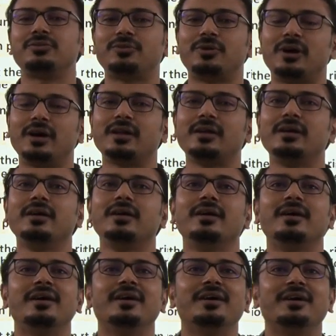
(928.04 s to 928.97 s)
for
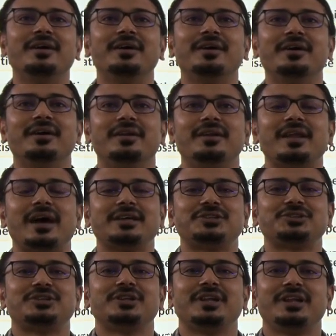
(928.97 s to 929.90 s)

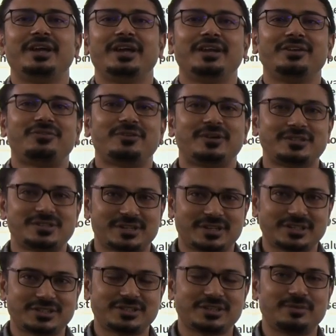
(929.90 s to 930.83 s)
National
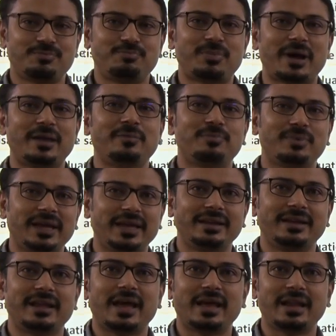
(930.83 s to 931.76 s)
Infrastructure
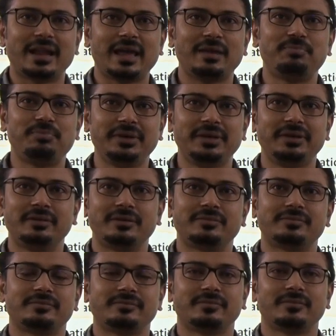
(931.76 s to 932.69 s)
Pipeline, N I P.
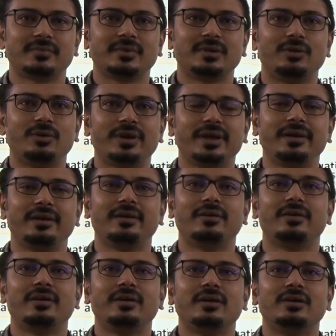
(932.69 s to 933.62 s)

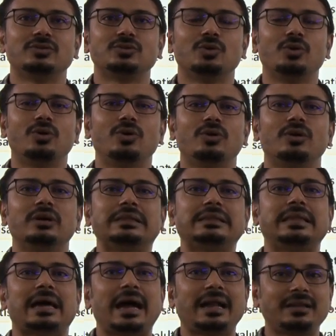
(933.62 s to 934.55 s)
Okay. So uh,
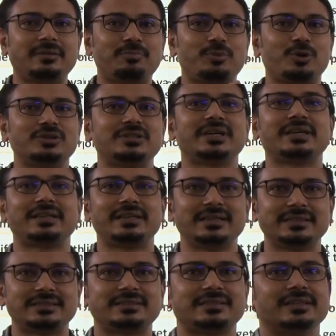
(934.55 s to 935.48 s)
that project
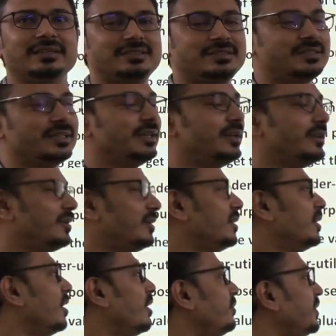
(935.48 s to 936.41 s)
is uh, still,
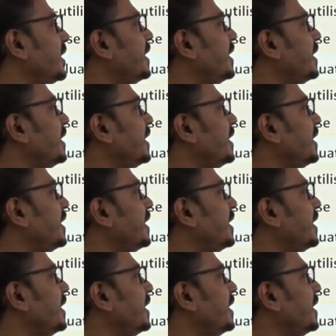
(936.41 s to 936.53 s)
uh, we